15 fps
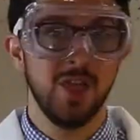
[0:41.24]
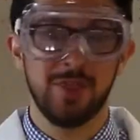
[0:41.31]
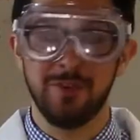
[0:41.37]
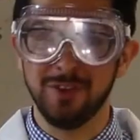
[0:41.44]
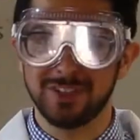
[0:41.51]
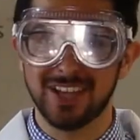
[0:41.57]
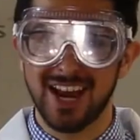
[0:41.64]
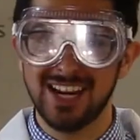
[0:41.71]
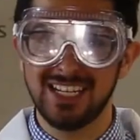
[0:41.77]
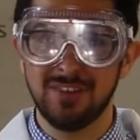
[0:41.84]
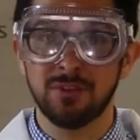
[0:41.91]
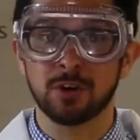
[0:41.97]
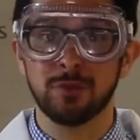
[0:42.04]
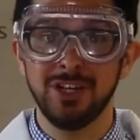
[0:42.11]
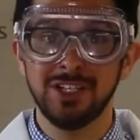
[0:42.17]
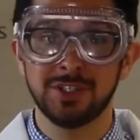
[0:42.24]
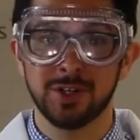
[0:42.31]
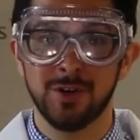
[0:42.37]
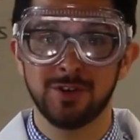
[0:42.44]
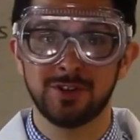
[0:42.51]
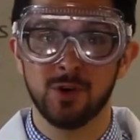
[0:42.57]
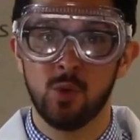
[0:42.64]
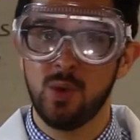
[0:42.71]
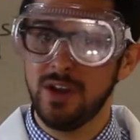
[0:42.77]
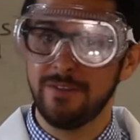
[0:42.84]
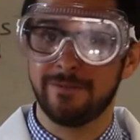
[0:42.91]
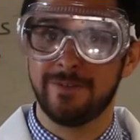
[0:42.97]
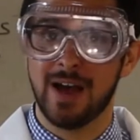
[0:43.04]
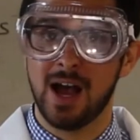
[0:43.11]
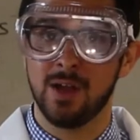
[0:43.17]
Through scientific research, we
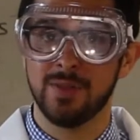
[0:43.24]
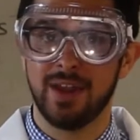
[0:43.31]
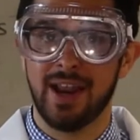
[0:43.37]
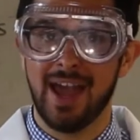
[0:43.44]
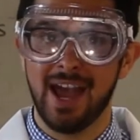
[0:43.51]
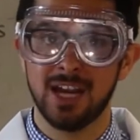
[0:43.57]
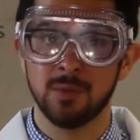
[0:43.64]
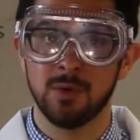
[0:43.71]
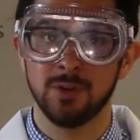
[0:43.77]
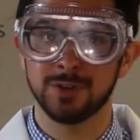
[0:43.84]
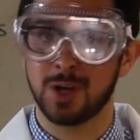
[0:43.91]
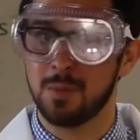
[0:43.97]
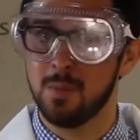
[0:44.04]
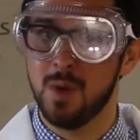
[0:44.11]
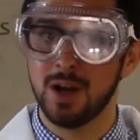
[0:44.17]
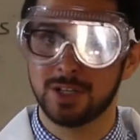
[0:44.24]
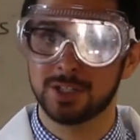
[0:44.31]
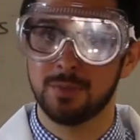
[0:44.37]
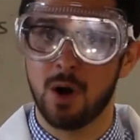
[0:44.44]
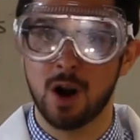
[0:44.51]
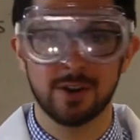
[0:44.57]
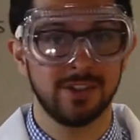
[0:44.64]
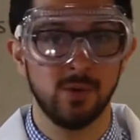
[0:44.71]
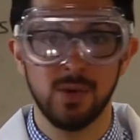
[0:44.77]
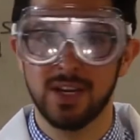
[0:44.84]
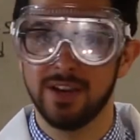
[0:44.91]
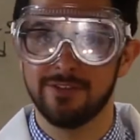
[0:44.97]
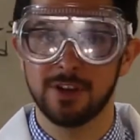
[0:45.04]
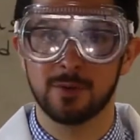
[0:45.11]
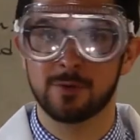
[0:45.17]
have found that animals are much smarter than we
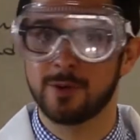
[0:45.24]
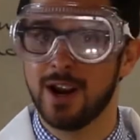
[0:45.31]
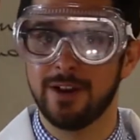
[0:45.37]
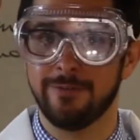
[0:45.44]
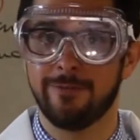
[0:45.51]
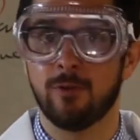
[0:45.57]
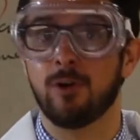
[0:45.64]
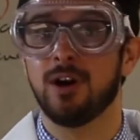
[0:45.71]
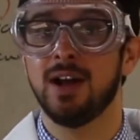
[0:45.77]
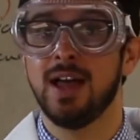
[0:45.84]
give them credit for,